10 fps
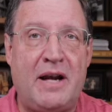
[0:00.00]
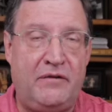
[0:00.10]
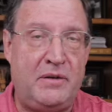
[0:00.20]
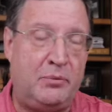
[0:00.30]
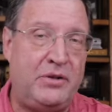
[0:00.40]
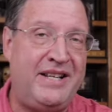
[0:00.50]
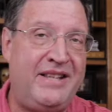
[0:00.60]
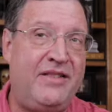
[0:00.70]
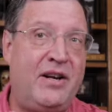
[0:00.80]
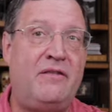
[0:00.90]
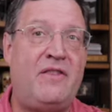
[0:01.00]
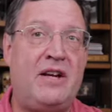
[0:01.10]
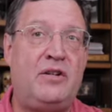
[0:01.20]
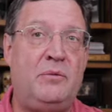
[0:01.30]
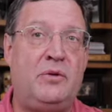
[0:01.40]
Have them pretend they're a
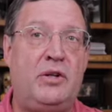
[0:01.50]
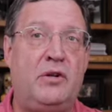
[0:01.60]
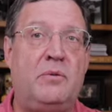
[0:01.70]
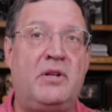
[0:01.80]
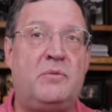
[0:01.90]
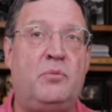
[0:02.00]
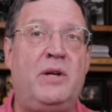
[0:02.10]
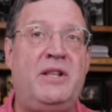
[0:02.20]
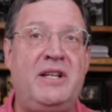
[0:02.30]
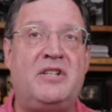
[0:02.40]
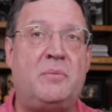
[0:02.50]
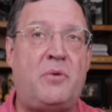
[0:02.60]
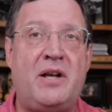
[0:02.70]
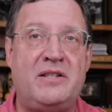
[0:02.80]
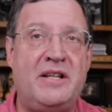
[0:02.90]
vacuum cleaner, because breathing is a
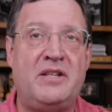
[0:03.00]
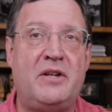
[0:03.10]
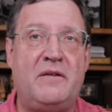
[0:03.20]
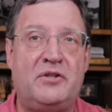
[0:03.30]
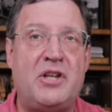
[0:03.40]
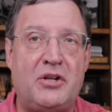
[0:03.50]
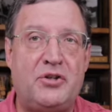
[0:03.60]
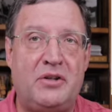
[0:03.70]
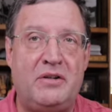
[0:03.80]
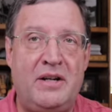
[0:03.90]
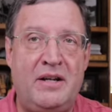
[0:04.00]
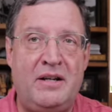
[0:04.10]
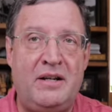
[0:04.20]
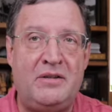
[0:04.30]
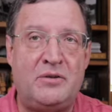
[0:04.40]
process of suction.
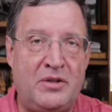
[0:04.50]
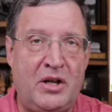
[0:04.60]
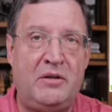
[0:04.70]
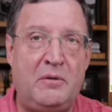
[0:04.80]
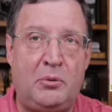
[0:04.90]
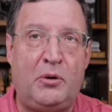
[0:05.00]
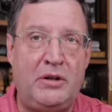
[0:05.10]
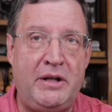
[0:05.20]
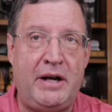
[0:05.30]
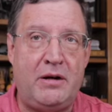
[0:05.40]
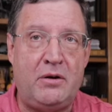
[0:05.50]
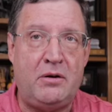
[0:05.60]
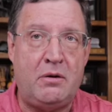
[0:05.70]
So tell them to pull in air,